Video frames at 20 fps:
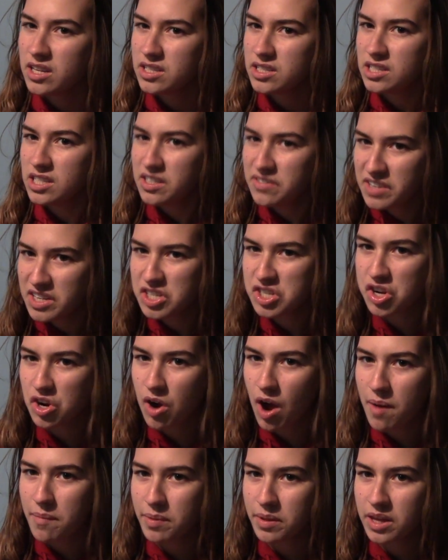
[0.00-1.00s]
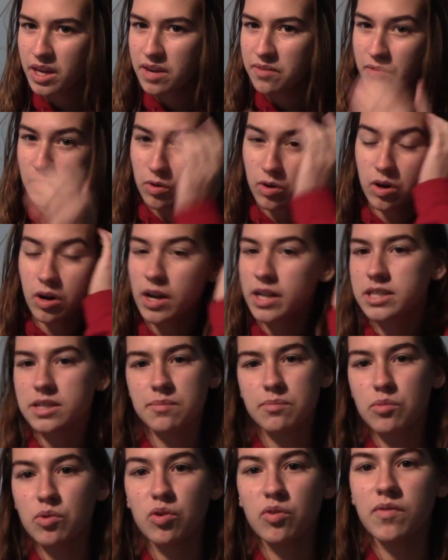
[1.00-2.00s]
TV show, I believe, or it's a
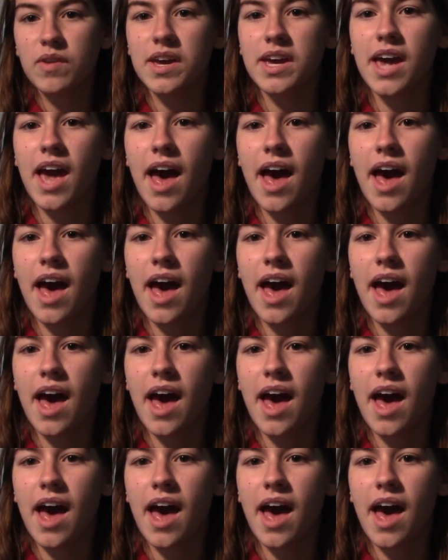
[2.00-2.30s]
movie,